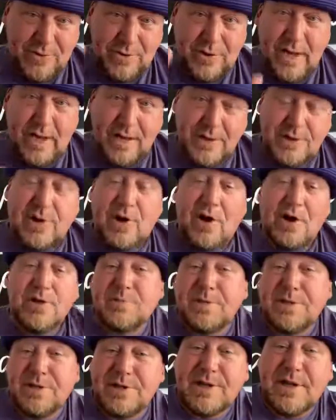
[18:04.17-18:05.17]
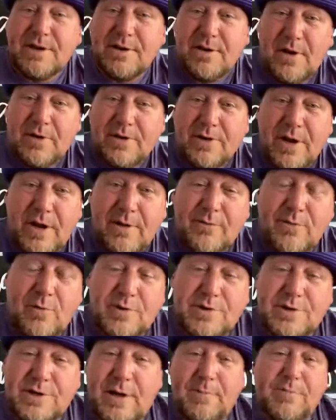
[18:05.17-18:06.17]
gauge. Car's been sitting all day, of
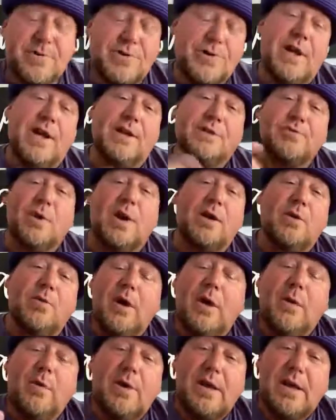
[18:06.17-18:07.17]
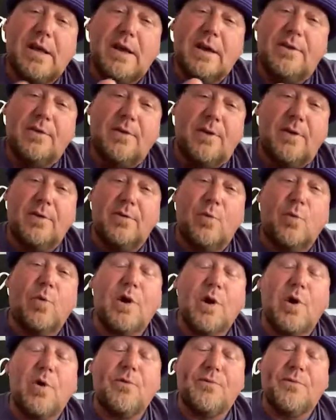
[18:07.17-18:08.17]
course. Temperature gauge right away when I get in there,
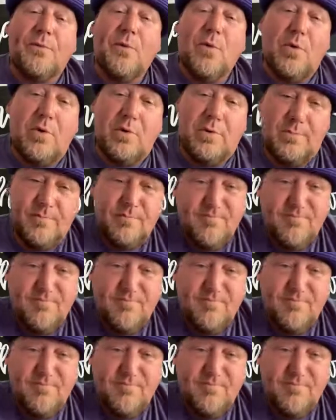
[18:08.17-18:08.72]
104.